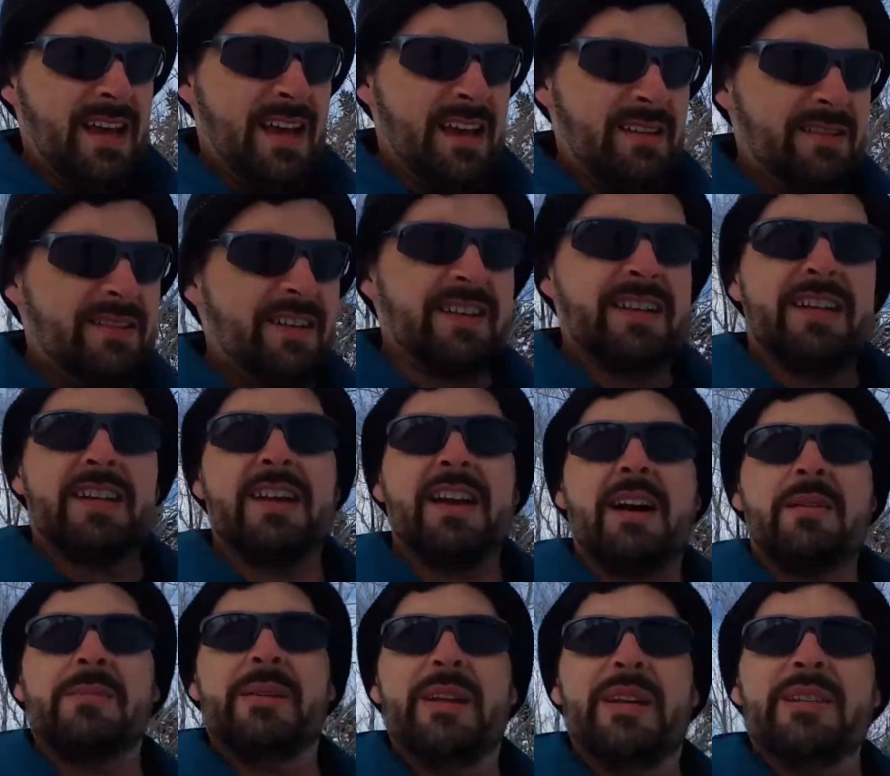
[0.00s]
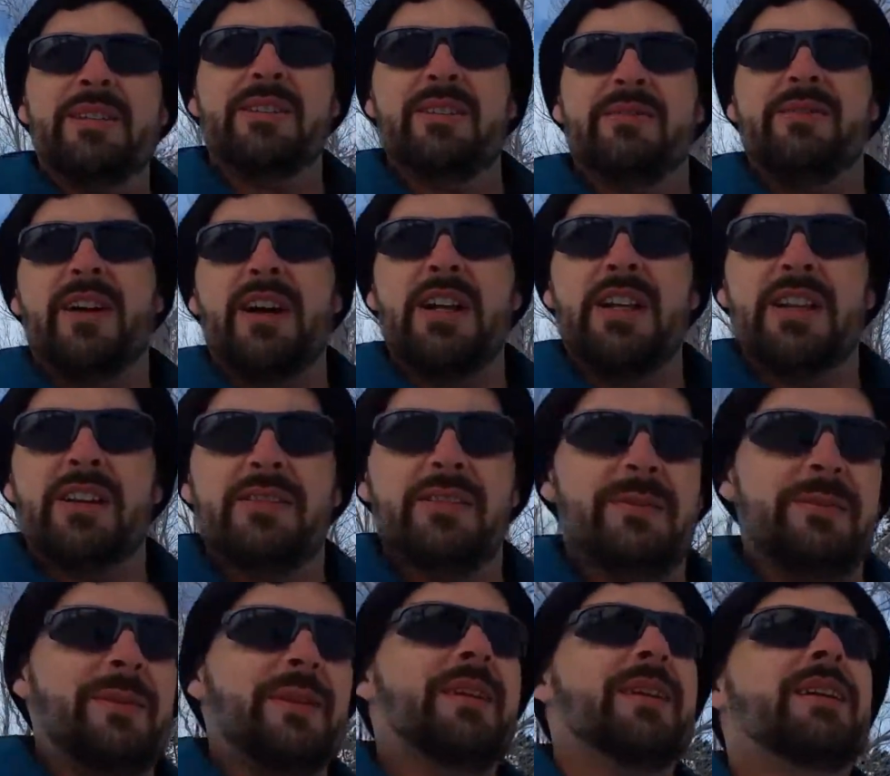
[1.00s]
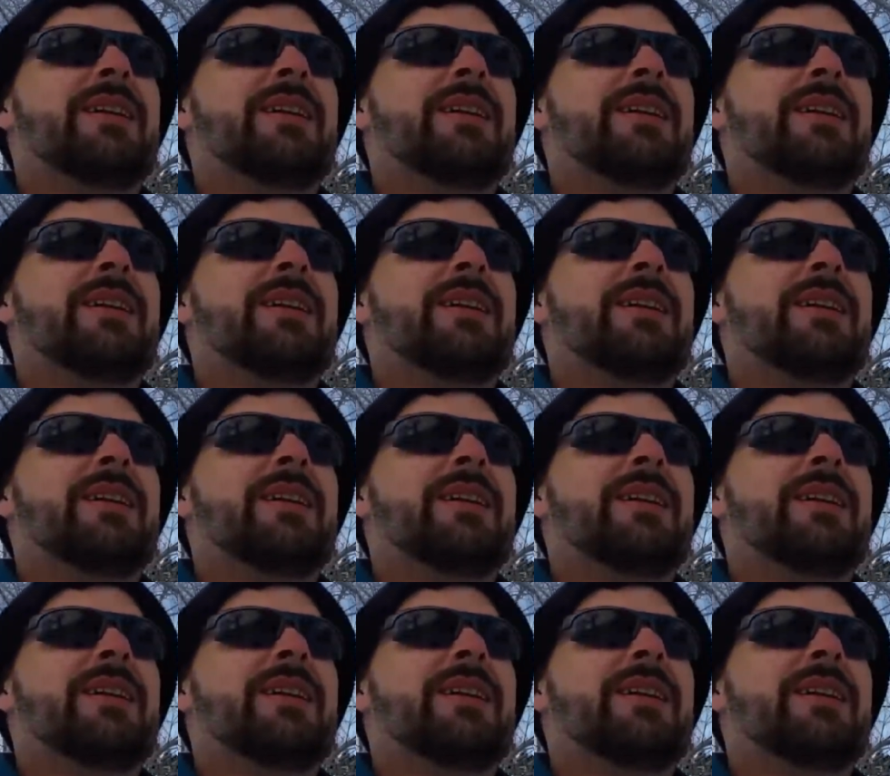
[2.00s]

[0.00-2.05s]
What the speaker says: It was like a combination of all of them.